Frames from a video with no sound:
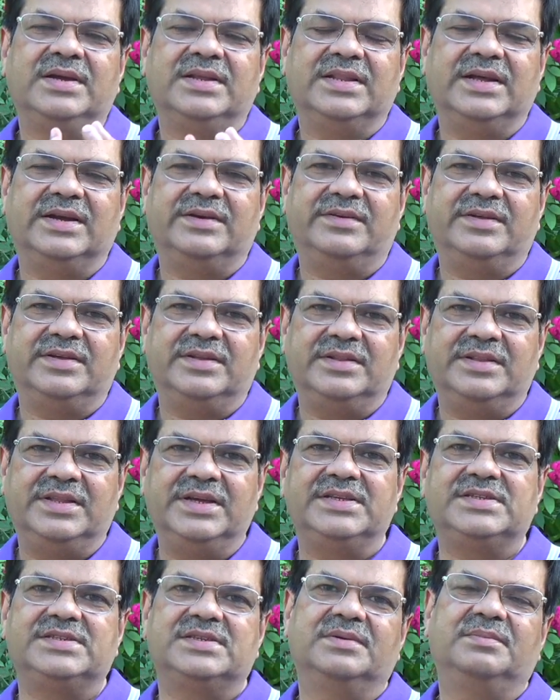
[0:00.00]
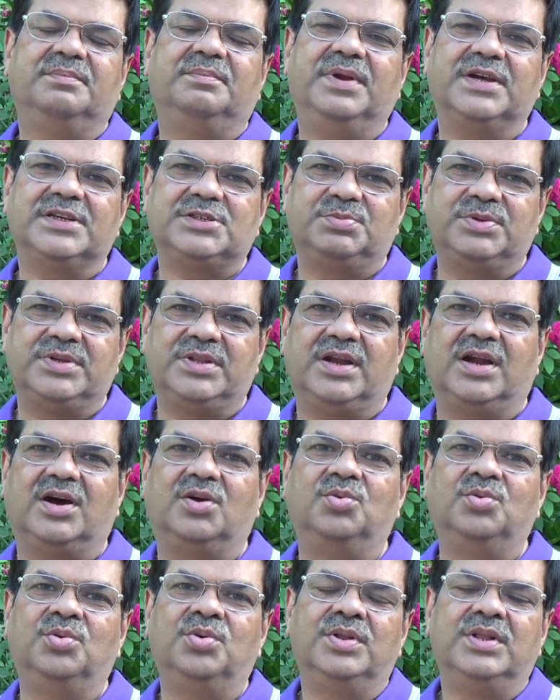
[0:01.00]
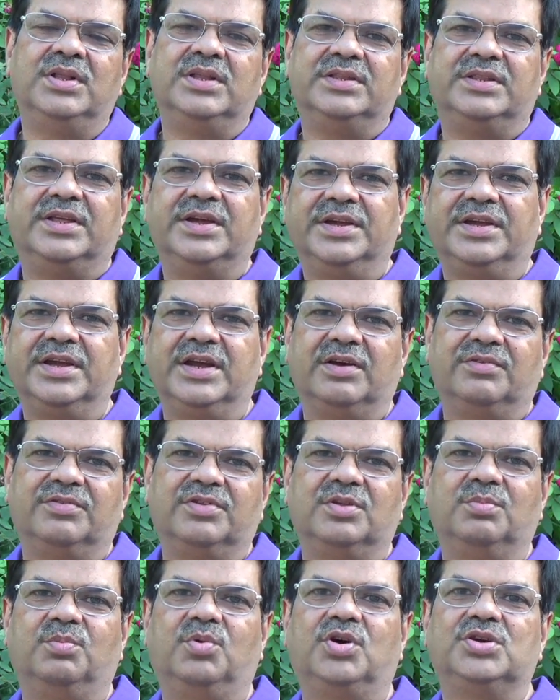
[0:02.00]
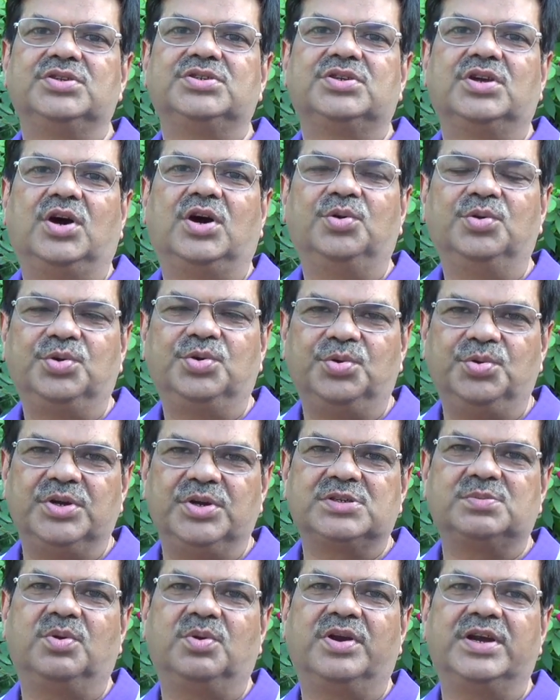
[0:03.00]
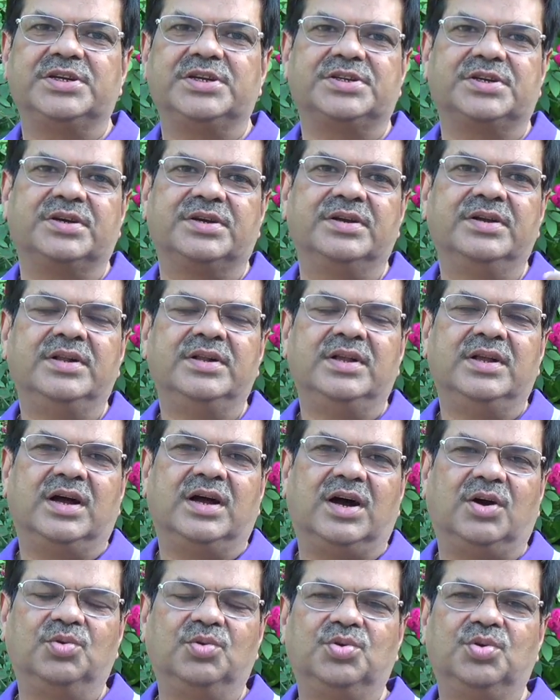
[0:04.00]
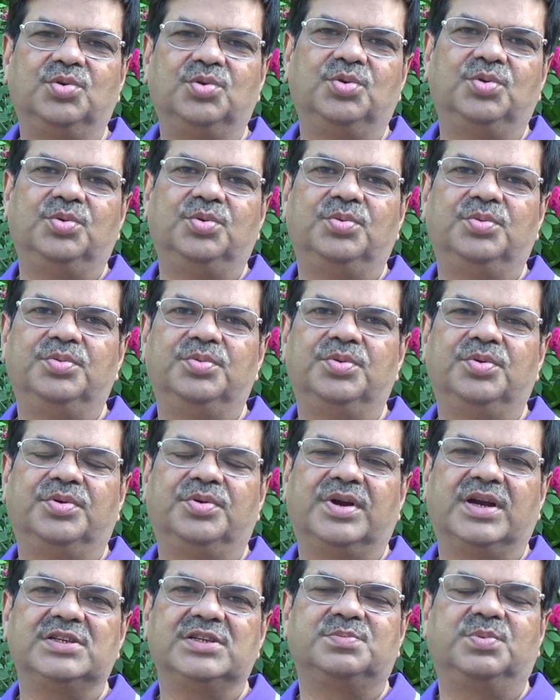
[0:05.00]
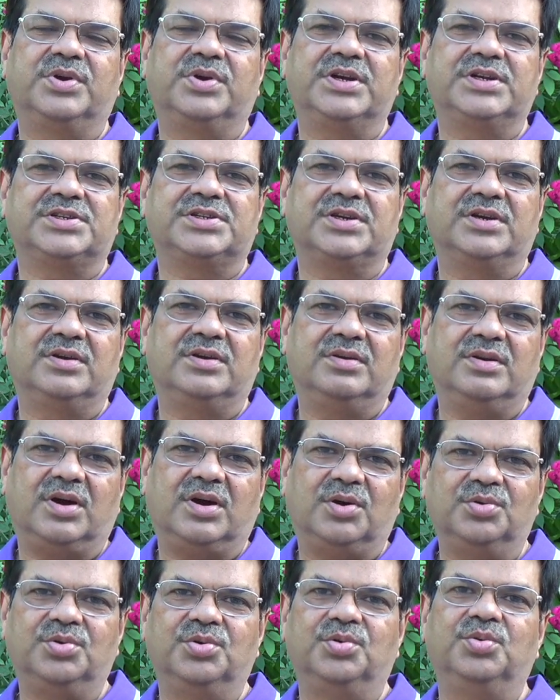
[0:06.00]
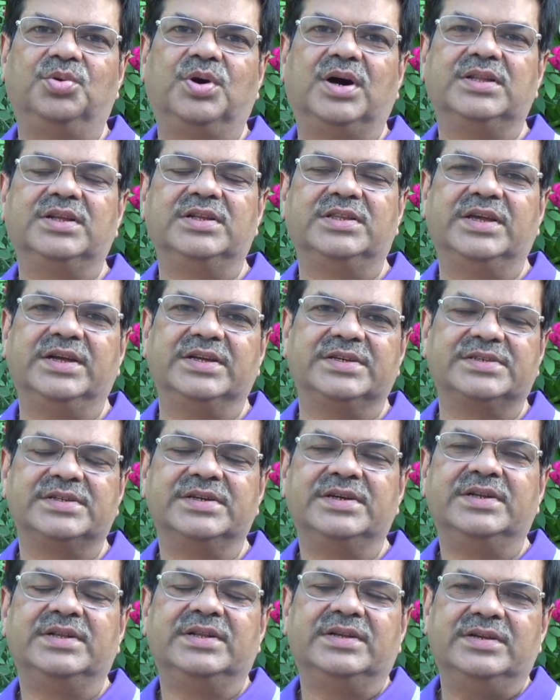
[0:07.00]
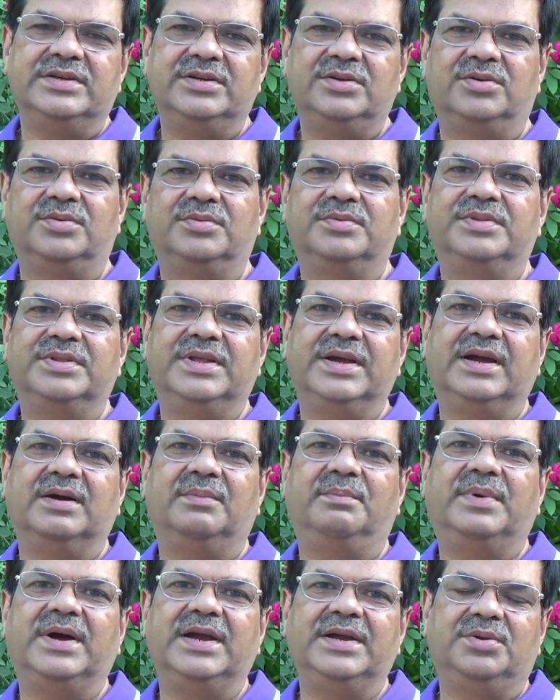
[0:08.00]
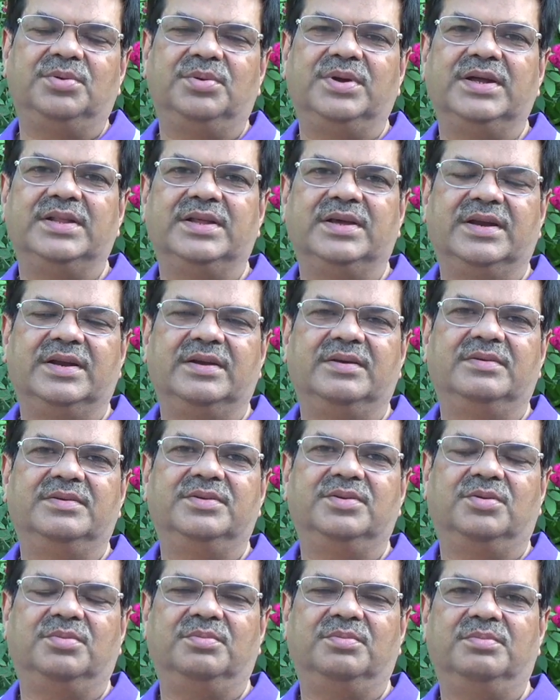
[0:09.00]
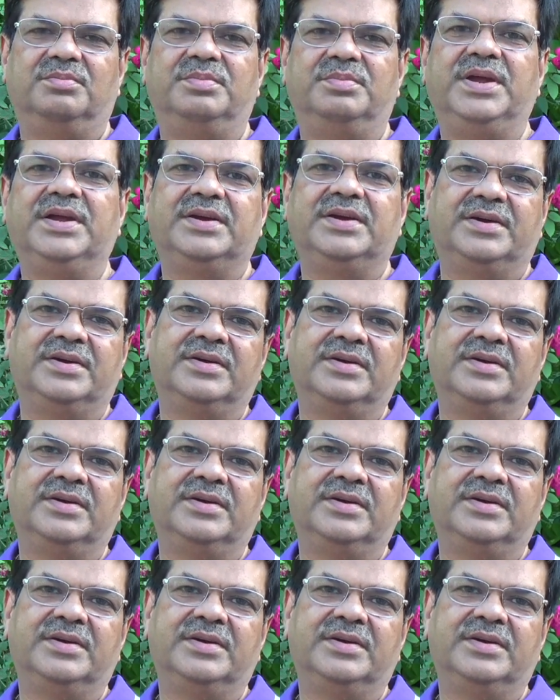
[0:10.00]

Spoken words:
that this plus with Rahu, thinking out of the box, how to do exploration, how to do, you know, transportation, how to do other things, you know, they combine together and, you know, make